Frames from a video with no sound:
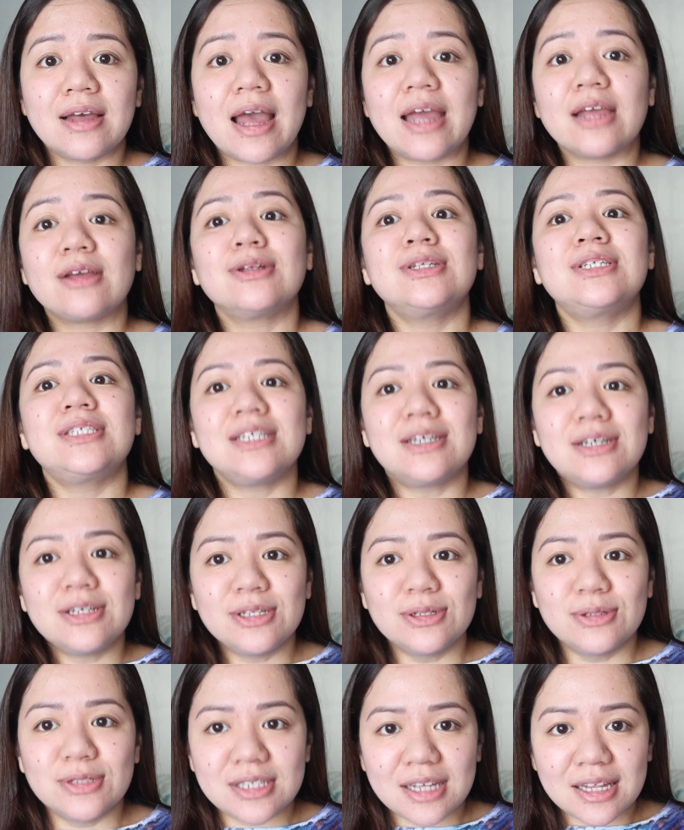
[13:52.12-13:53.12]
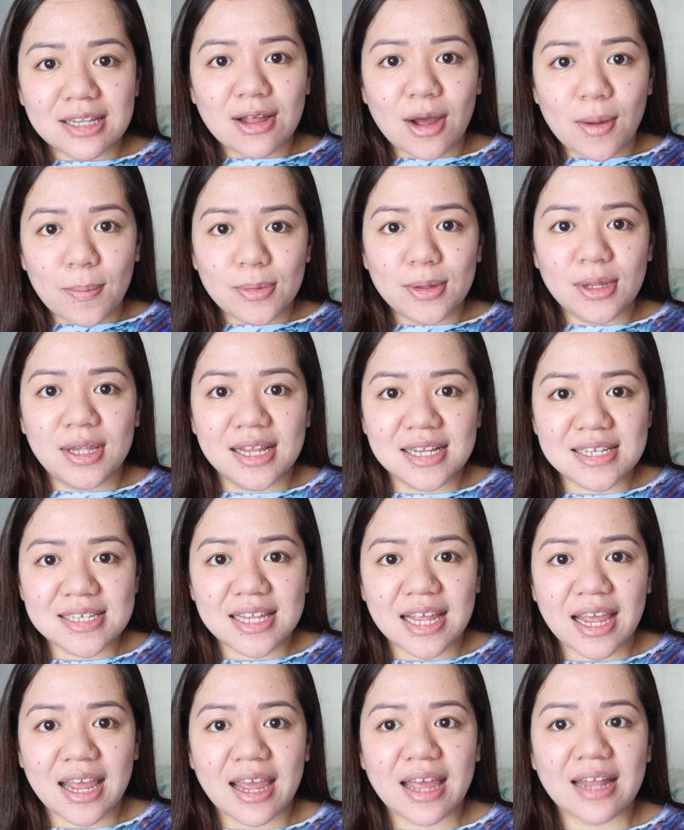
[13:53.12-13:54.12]
I could still use it up to this
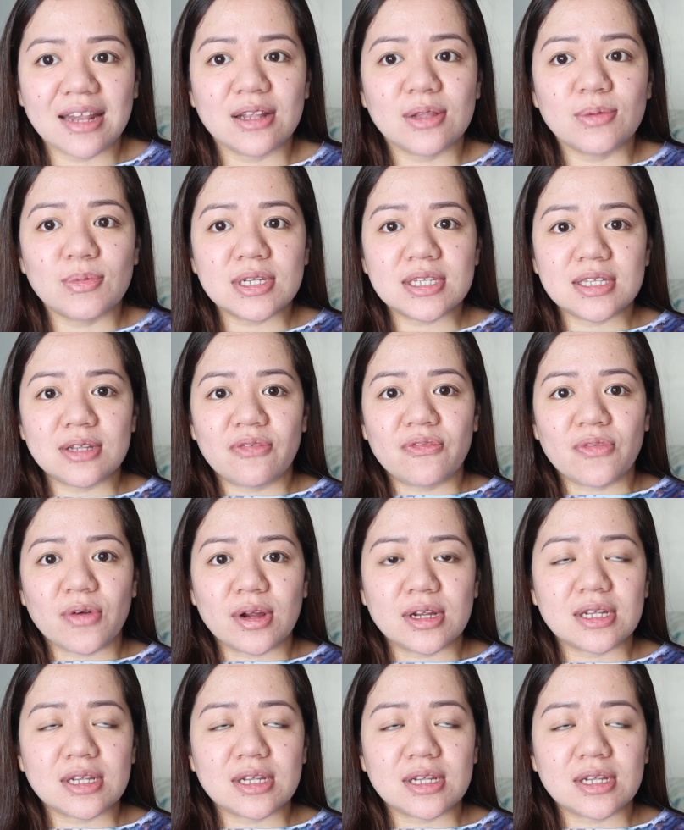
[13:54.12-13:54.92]
day. And it was the